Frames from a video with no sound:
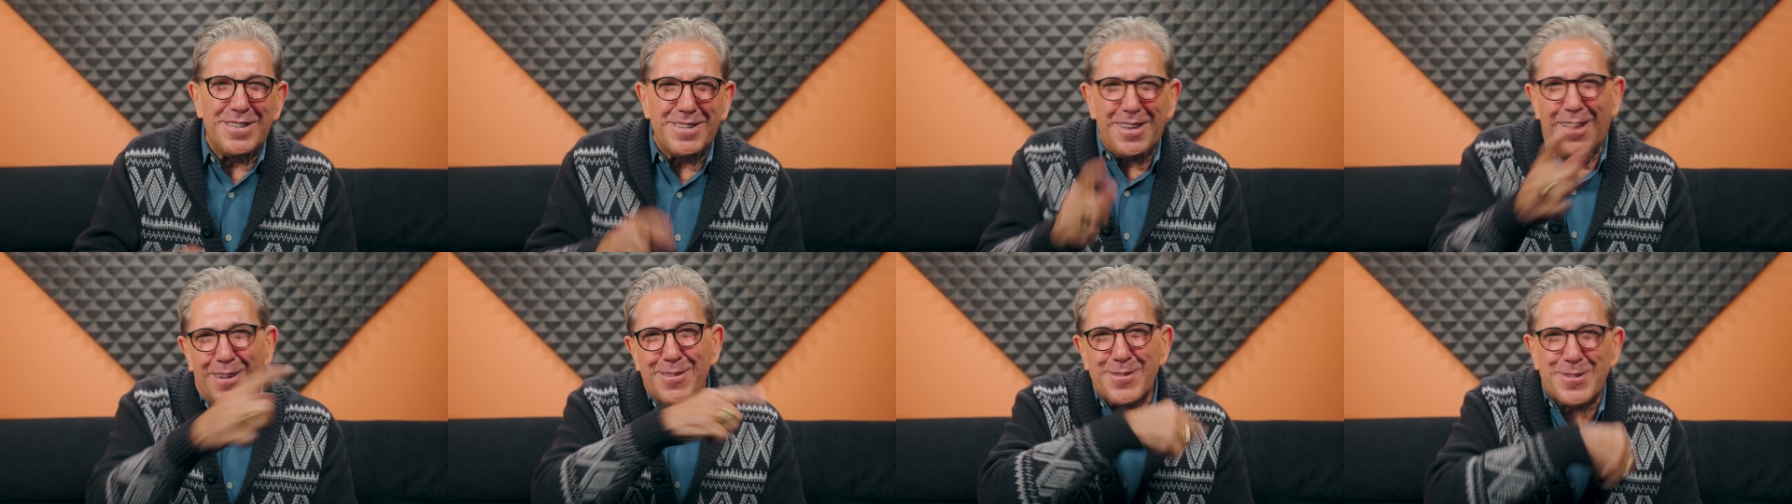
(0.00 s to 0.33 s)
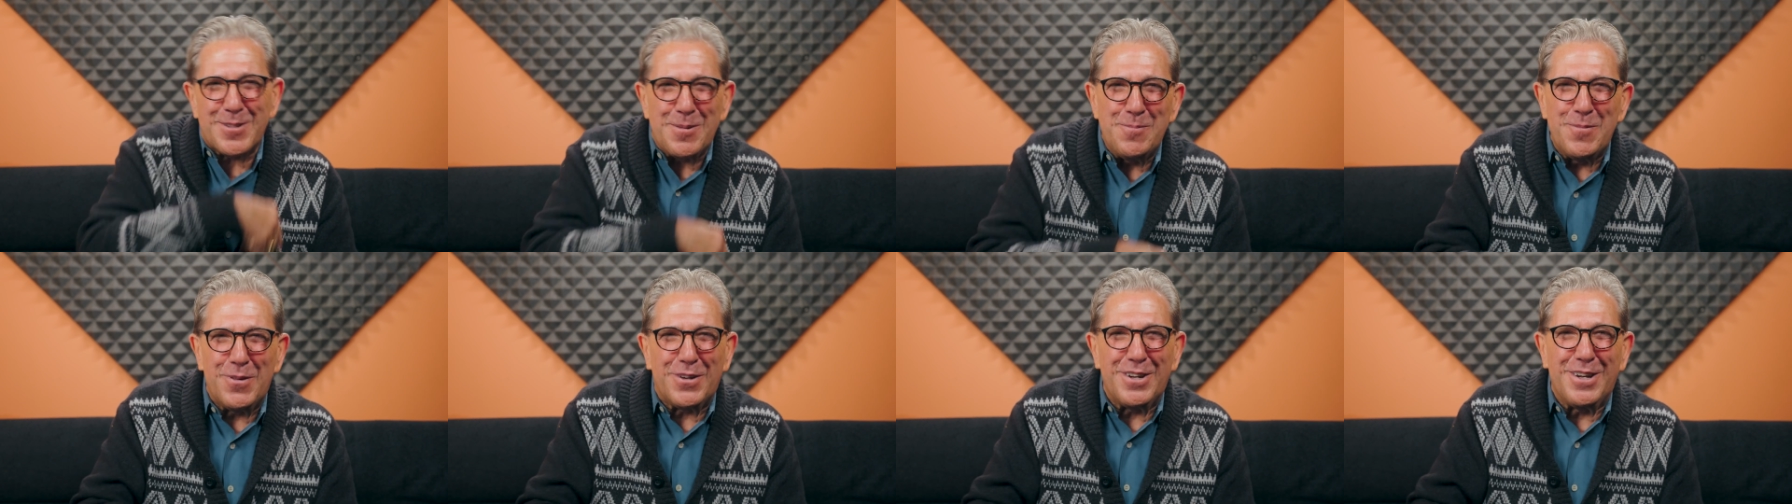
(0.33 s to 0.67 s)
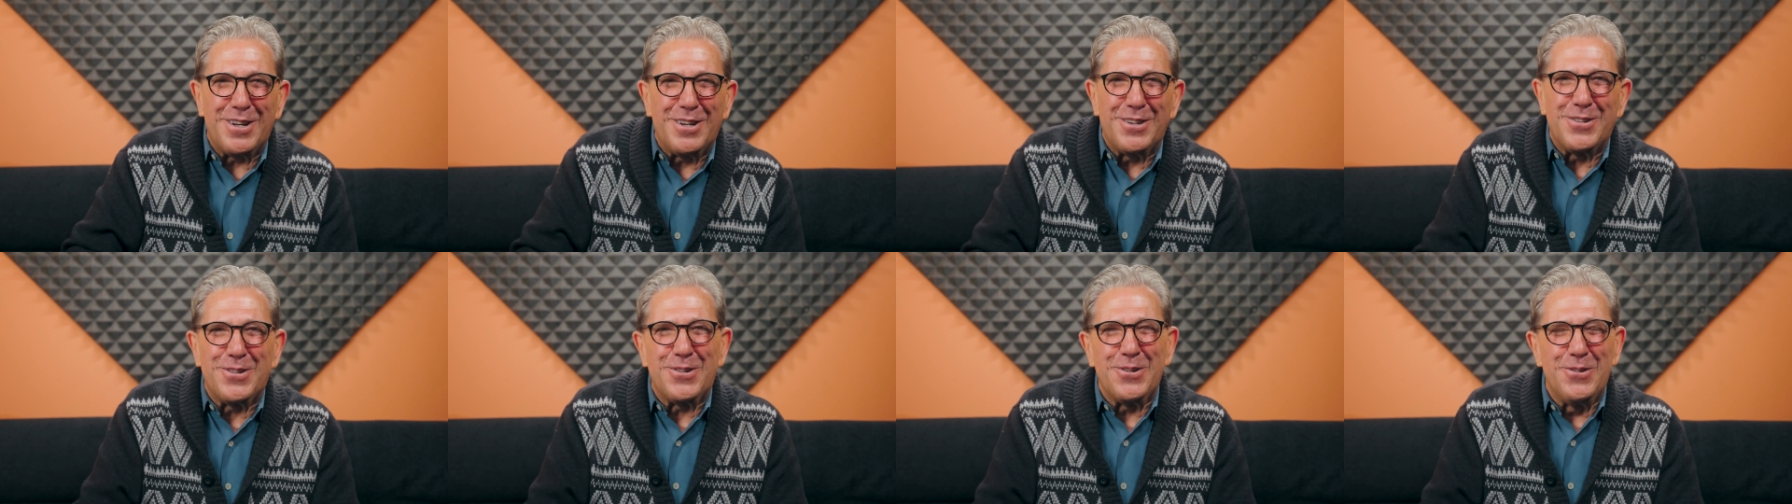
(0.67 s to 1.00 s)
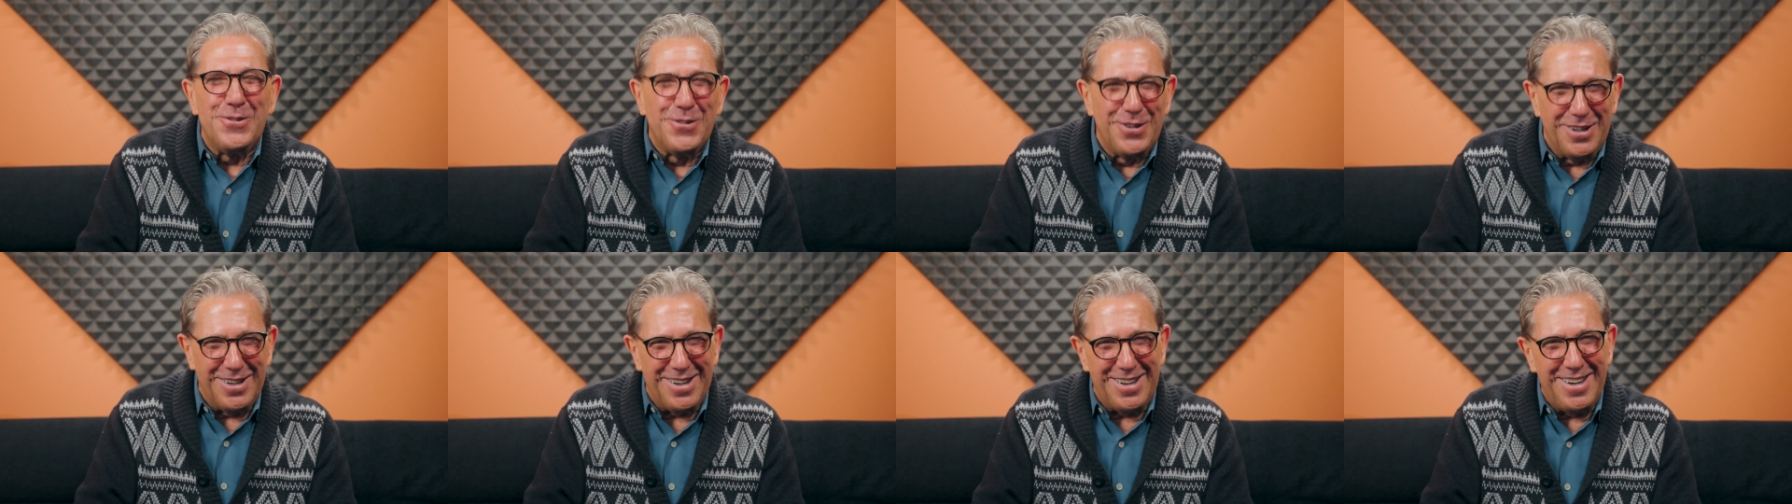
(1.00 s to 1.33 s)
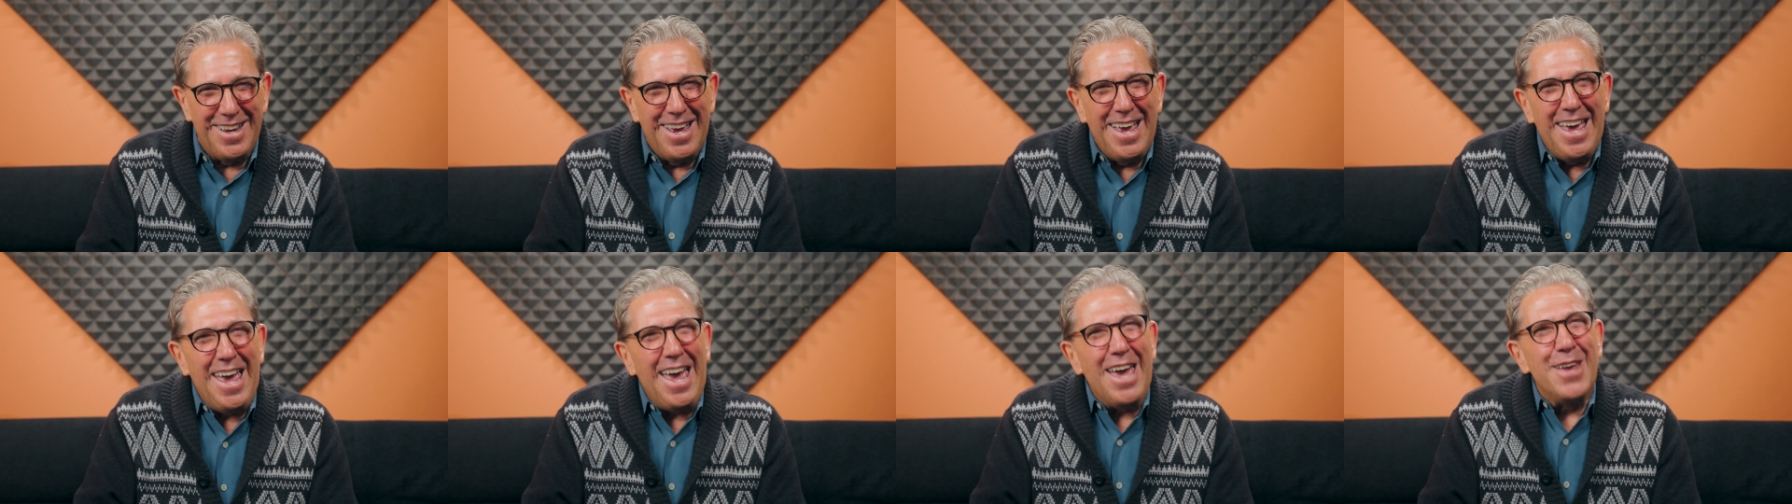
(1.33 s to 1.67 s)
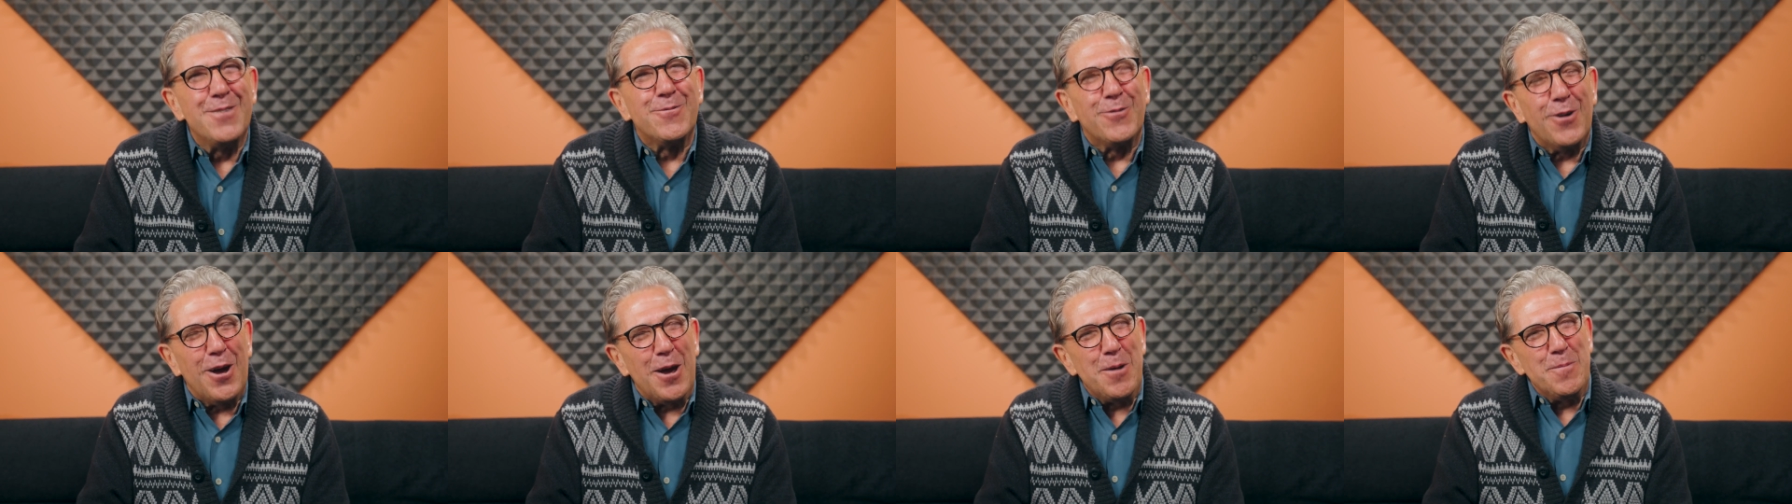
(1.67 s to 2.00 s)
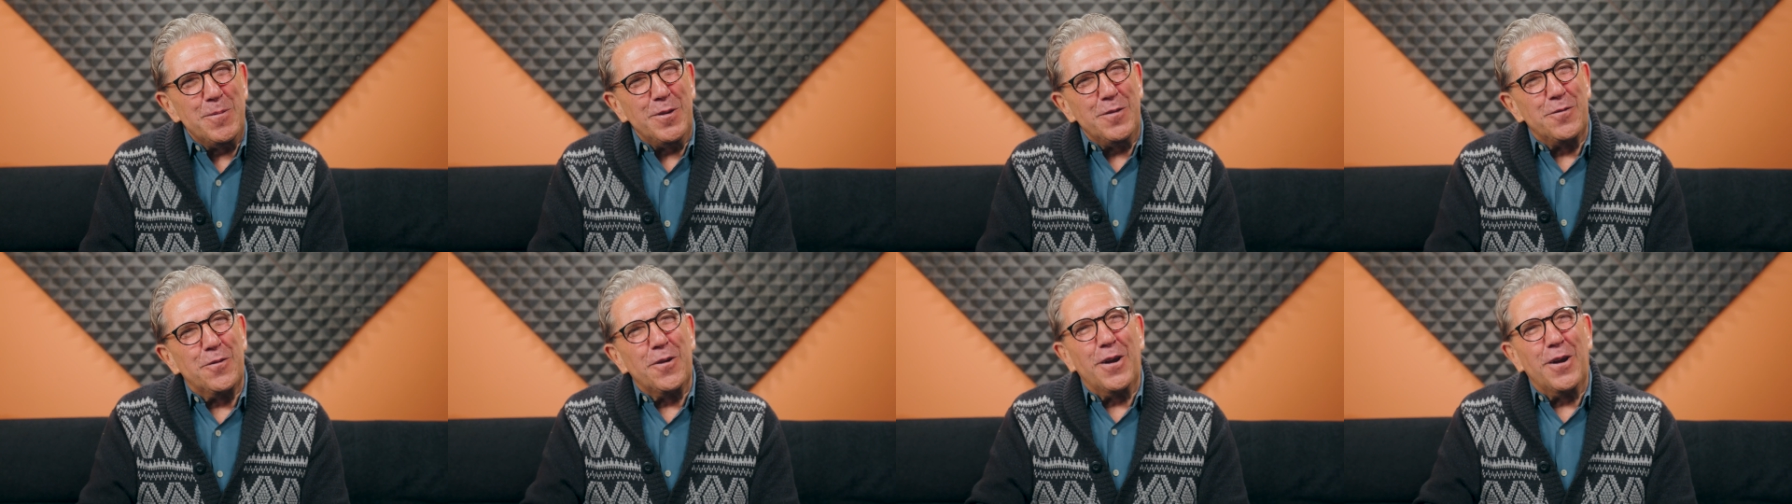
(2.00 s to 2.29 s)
Tell somebody to tune in and write me,